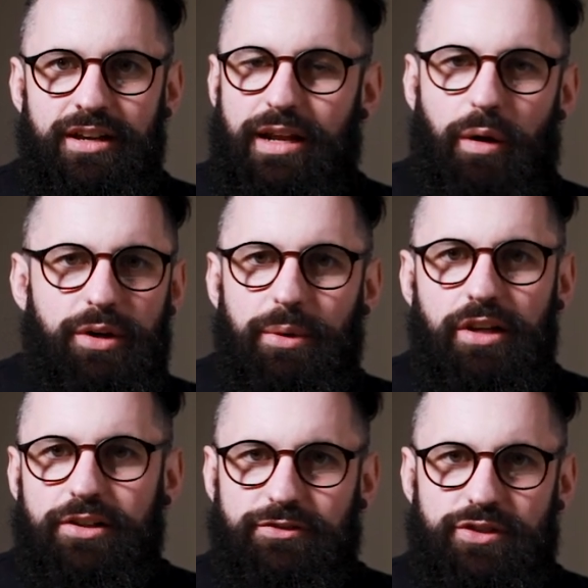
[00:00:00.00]
Now, I know a
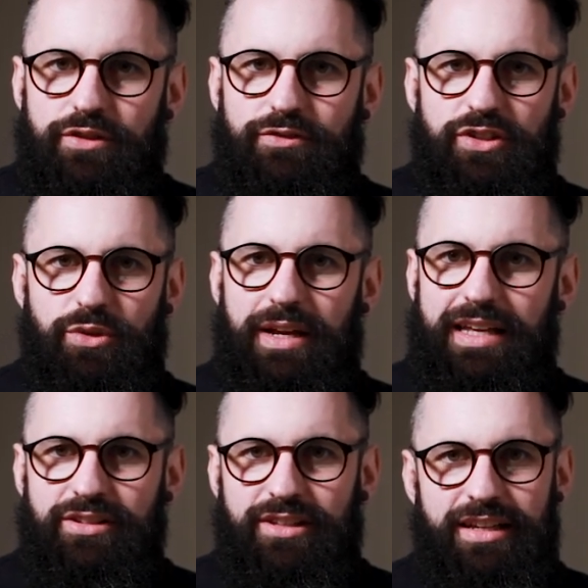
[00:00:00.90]
lot of photographers who are
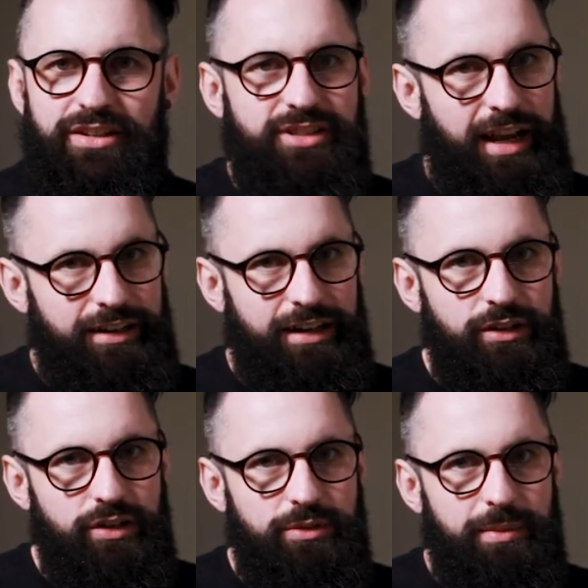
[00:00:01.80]
easily as technically
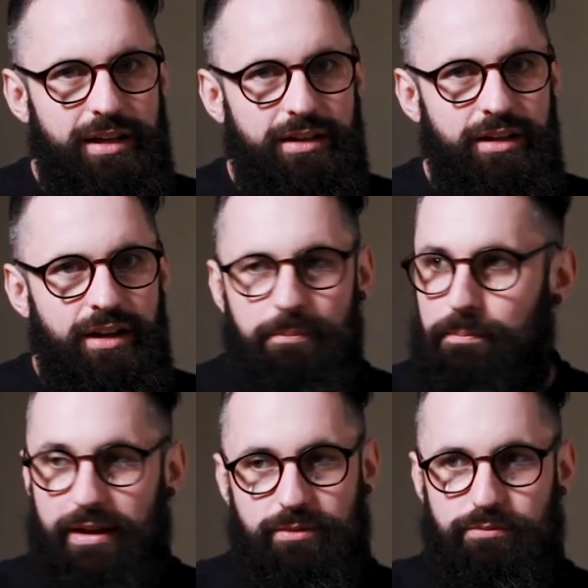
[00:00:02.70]
good as me,
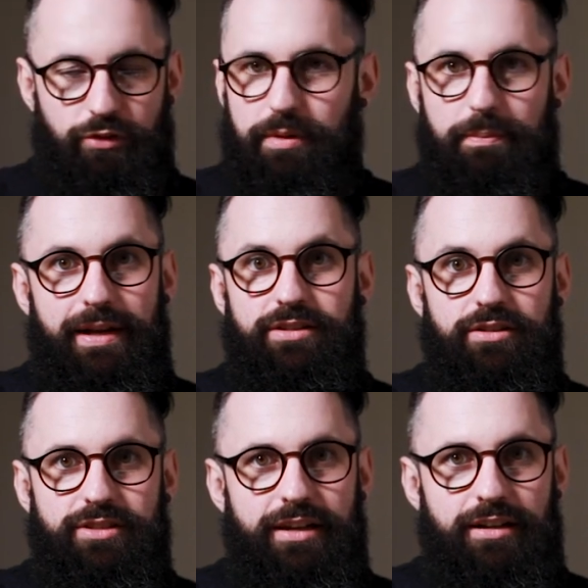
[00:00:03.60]
probably
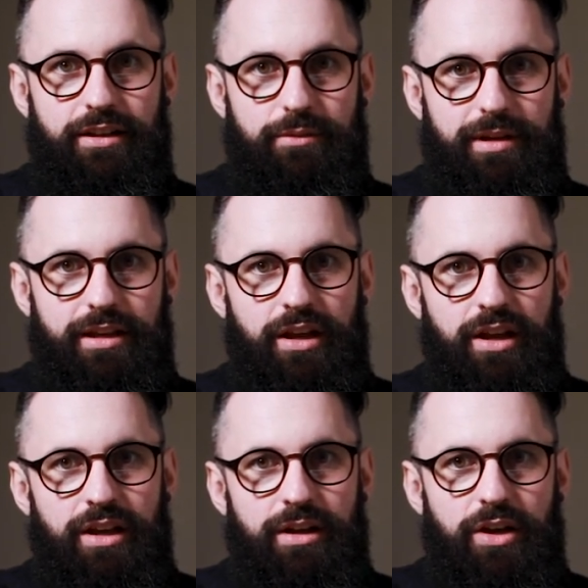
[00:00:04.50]
better technically than me,
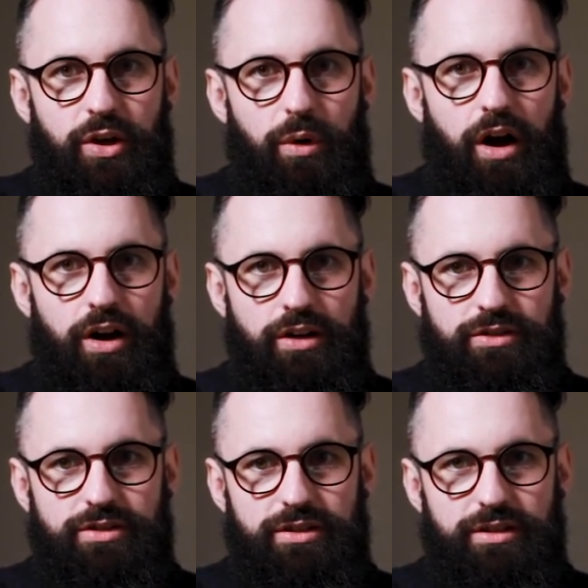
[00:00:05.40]
who
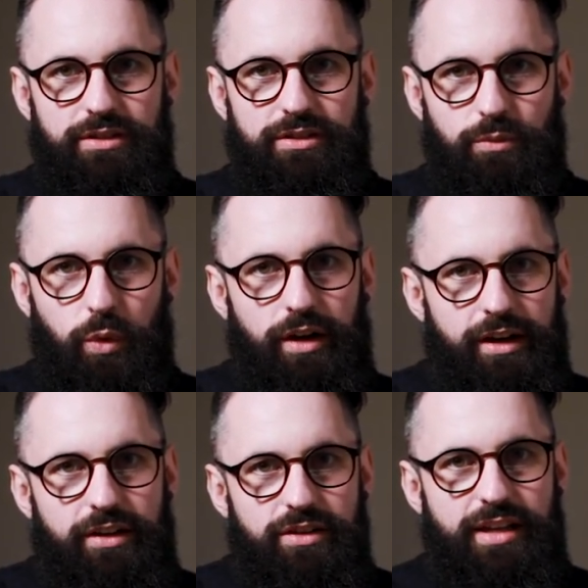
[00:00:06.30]
aren't
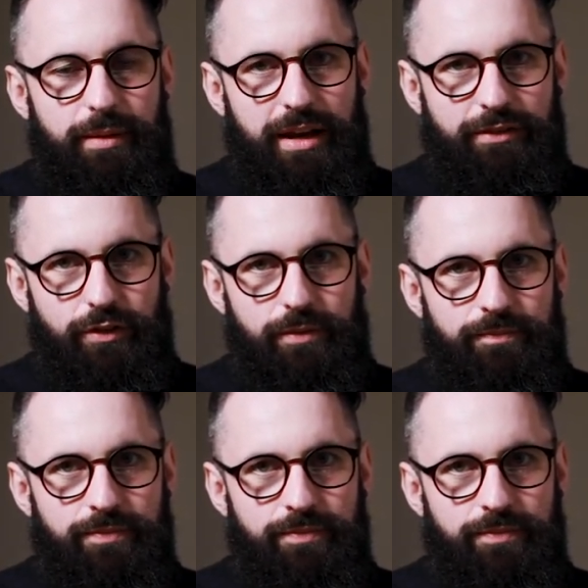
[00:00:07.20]
working at the same level.